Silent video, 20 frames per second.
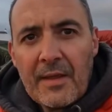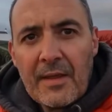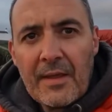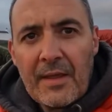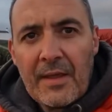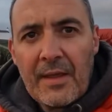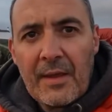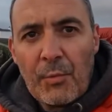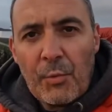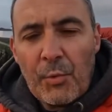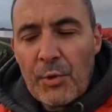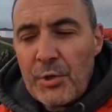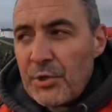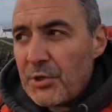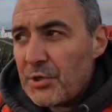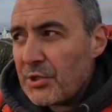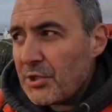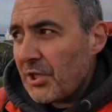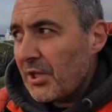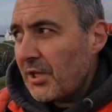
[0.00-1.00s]
It
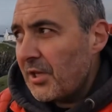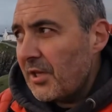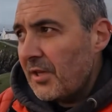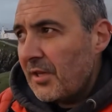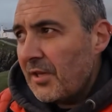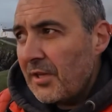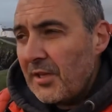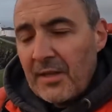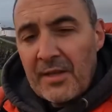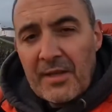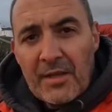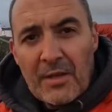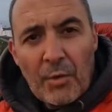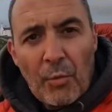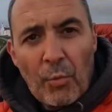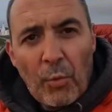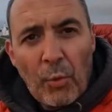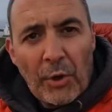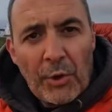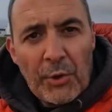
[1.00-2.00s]
was
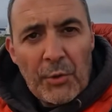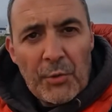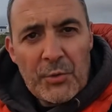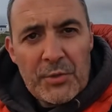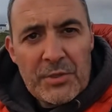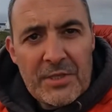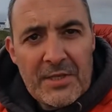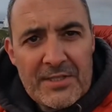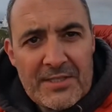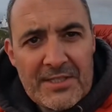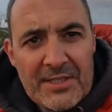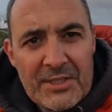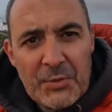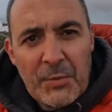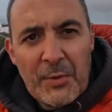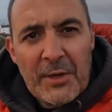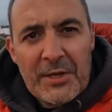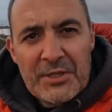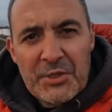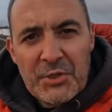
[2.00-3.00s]
one of those
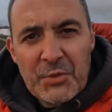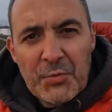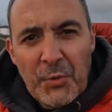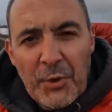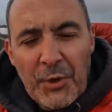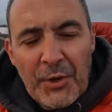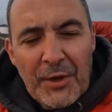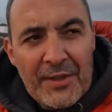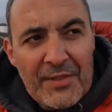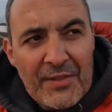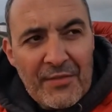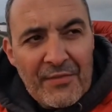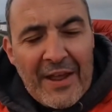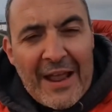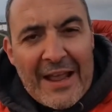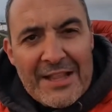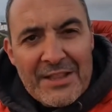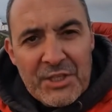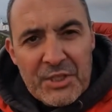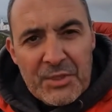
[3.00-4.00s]
situations where in the
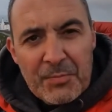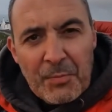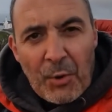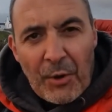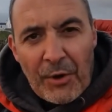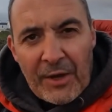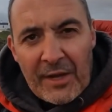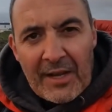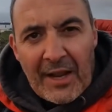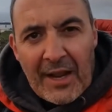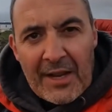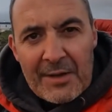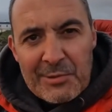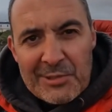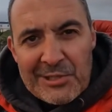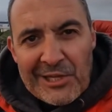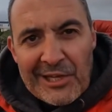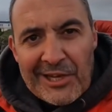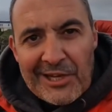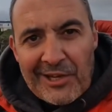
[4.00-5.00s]
van this morning I was
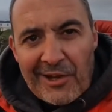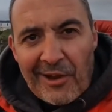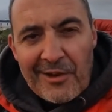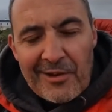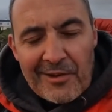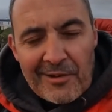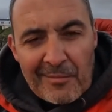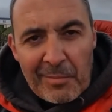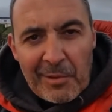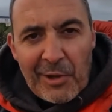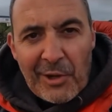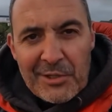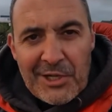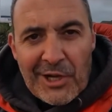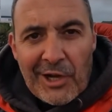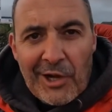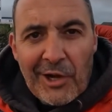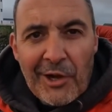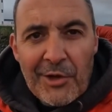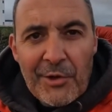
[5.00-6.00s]
looking out, lots of
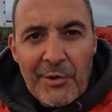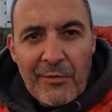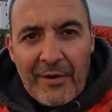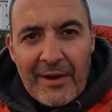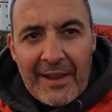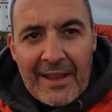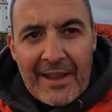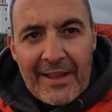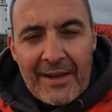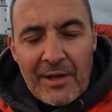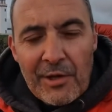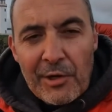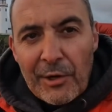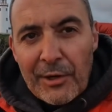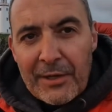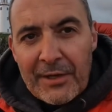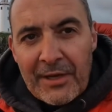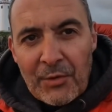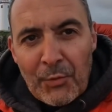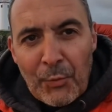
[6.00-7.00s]
cloud overhead, looking
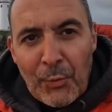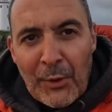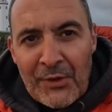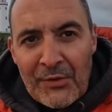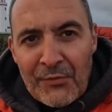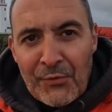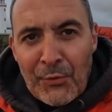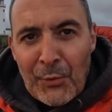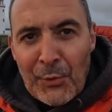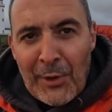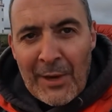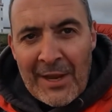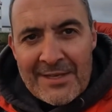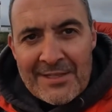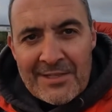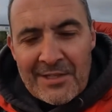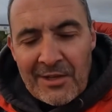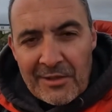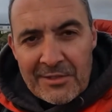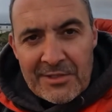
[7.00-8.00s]
at the weather forecast,
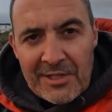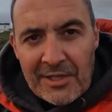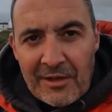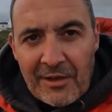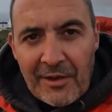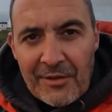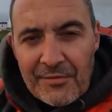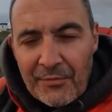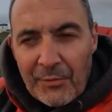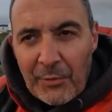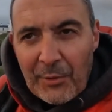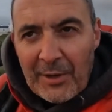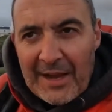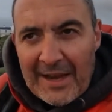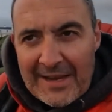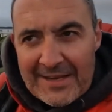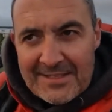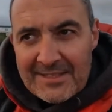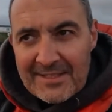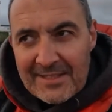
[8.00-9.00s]
lots of cloud
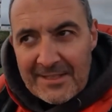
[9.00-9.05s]
forecast,